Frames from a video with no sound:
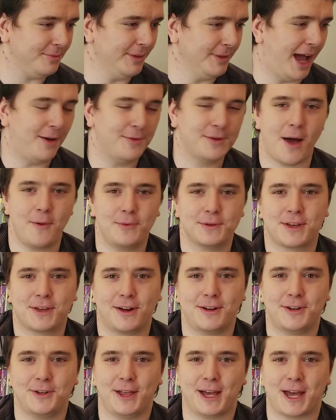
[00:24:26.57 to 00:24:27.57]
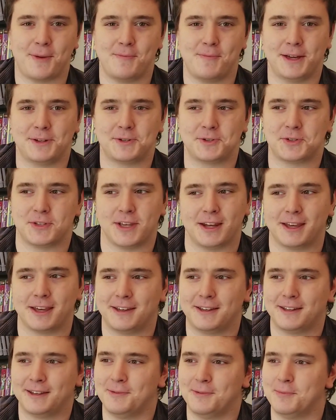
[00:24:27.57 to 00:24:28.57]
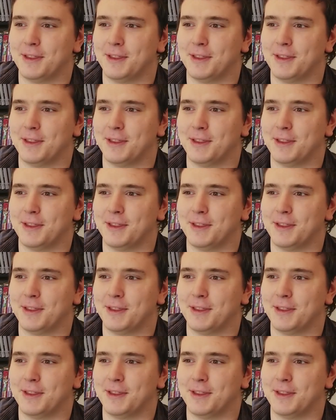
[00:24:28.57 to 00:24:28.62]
I was going to do like a major city,